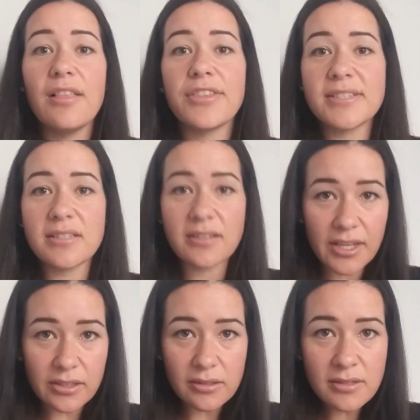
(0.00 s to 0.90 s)
the
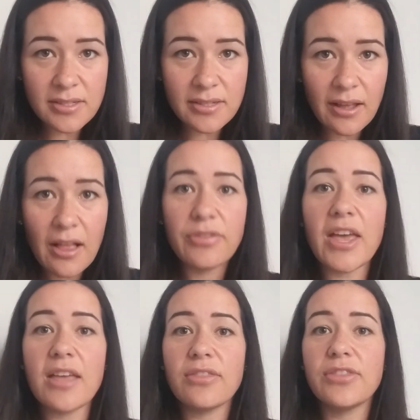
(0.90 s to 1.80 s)
skills
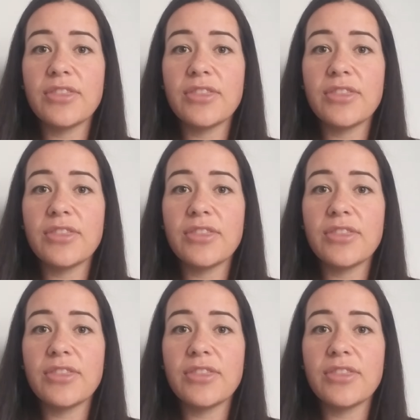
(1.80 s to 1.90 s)
that